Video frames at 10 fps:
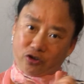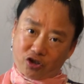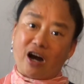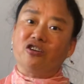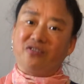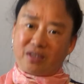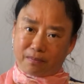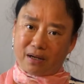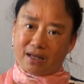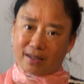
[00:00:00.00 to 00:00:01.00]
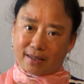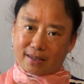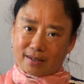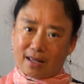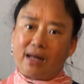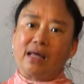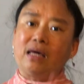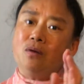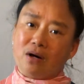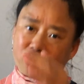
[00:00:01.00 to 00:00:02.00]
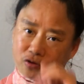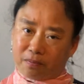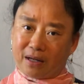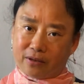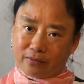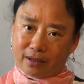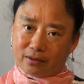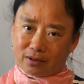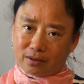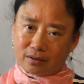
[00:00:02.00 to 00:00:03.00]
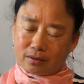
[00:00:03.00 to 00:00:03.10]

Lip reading: in charge of the place and he wants to pay the rent.